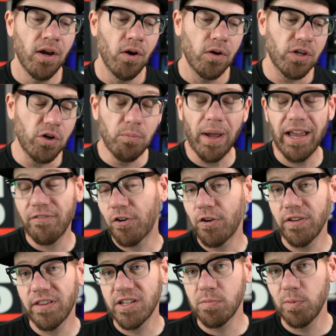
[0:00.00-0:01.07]
you may have heard
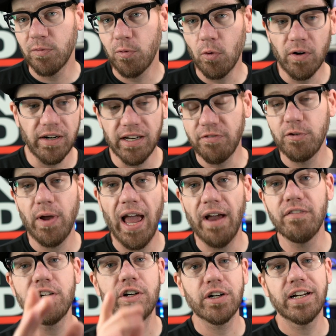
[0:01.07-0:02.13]
of this before, and if you
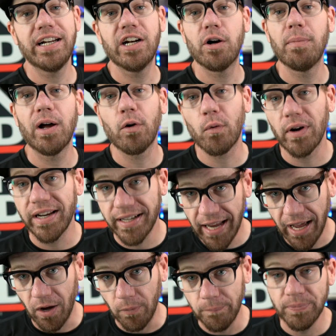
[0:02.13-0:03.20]
haven't, you're going to hear about it right
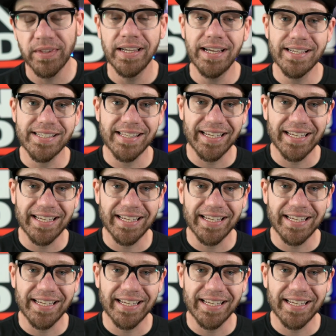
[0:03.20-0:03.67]
now. It's the